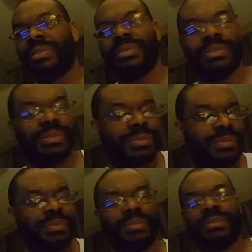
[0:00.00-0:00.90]
Hold on.
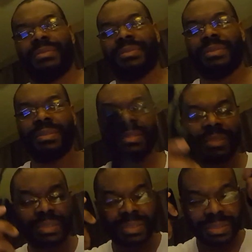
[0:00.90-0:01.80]

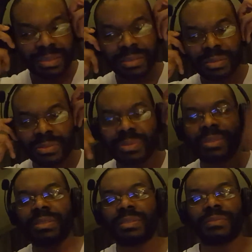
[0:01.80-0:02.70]
This one he
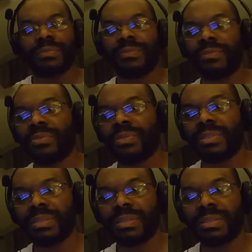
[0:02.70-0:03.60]
said
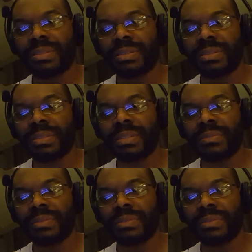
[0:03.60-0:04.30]
47.